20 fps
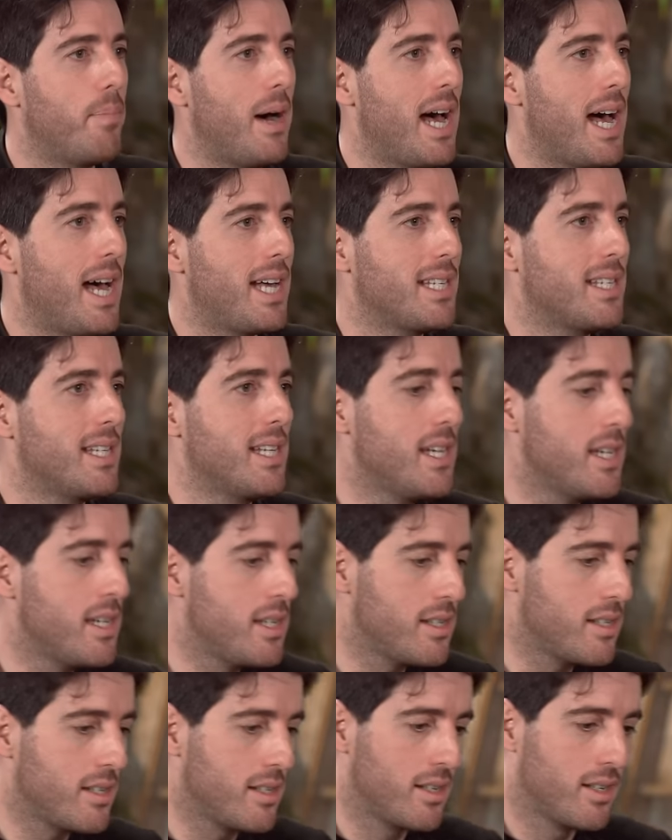A lot of
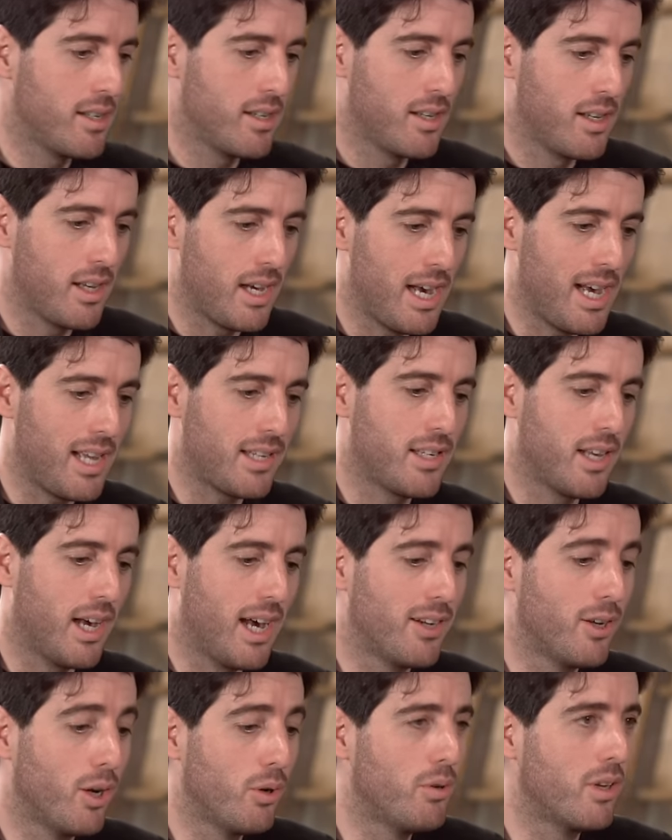biases. I do